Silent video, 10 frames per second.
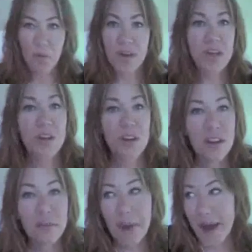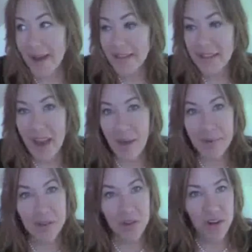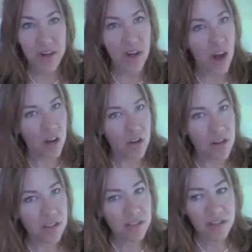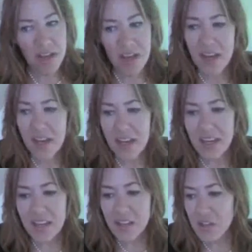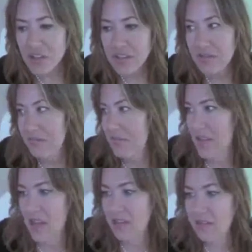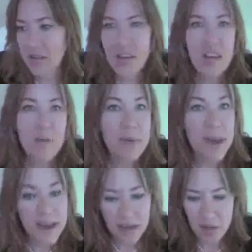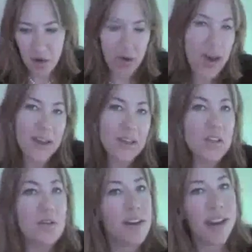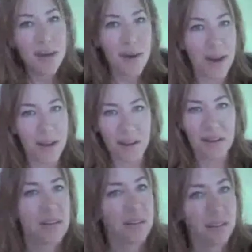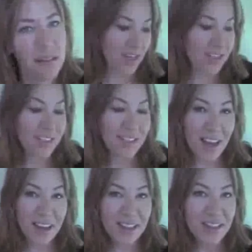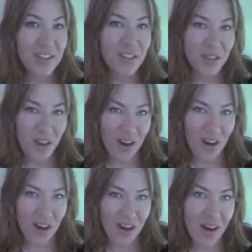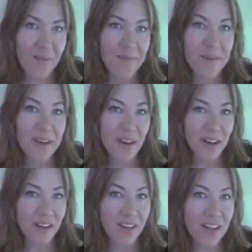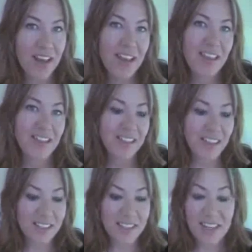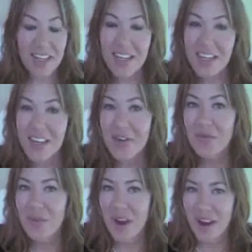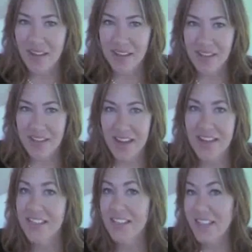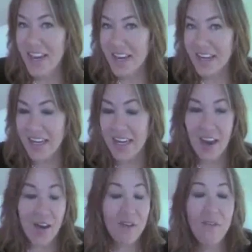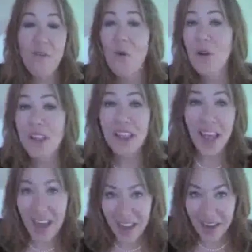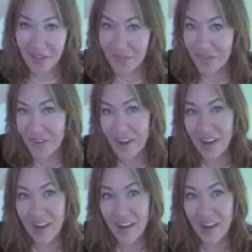When he couldn't pass cap and trade in Congress, he just said to the EPA, go ahead and do it anyway. He signed into law a bill that says that he can arrest and detain for life